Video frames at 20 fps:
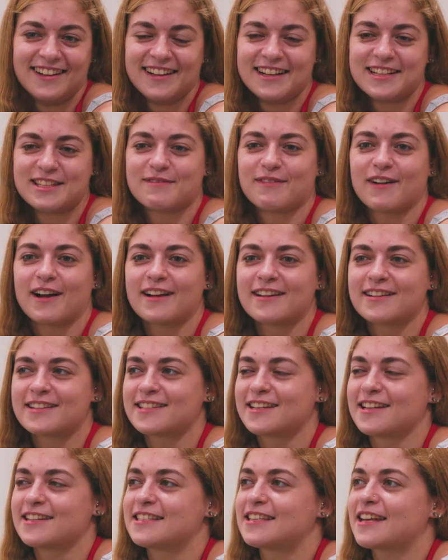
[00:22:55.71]
It's fine.
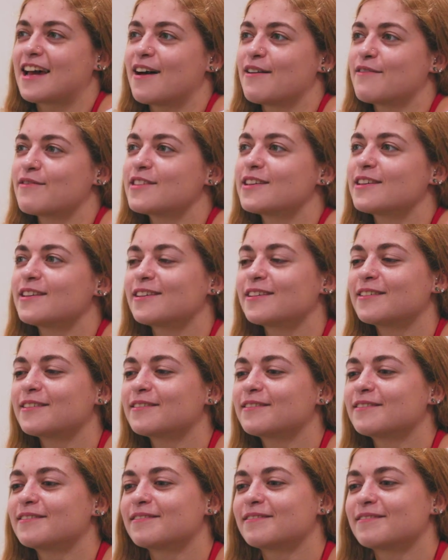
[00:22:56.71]
It's nice to have
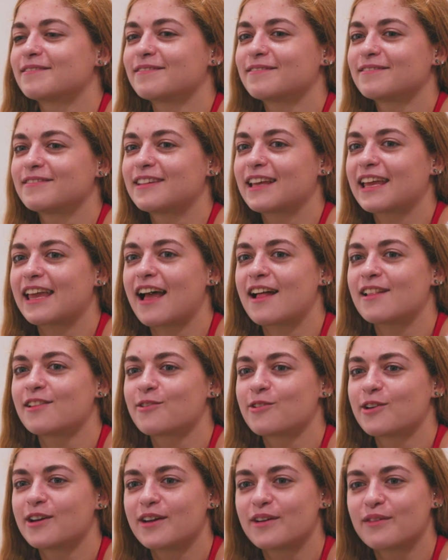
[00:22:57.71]
the
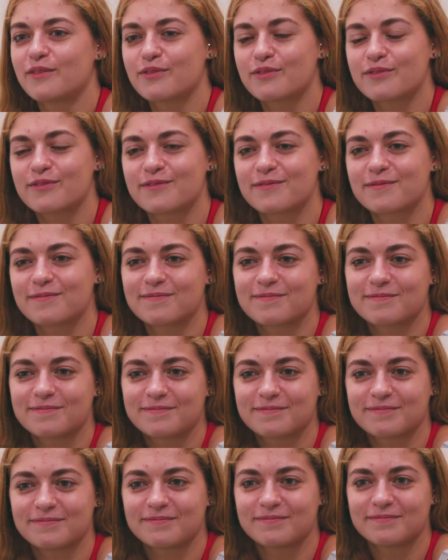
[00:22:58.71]
gallery of
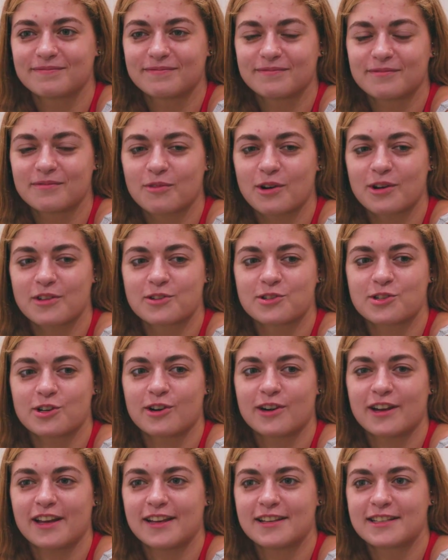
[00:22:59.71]
where the
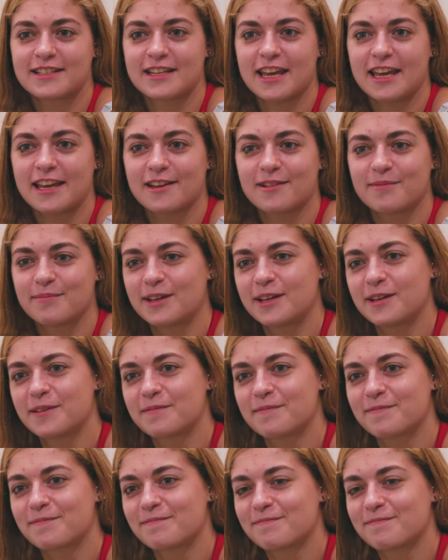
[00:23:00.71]
journey has taken me.